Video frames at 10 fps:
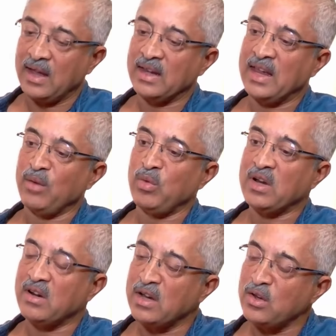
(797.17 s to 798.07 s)
and can
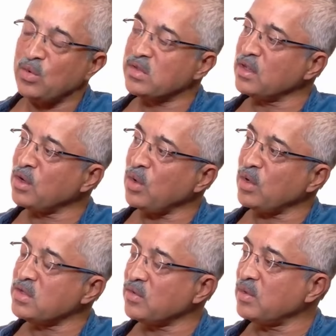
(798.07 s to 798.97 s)
we reduce the
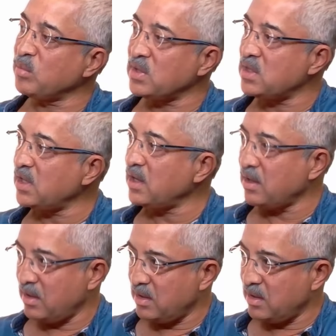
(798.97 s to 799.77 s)
cost of the machine?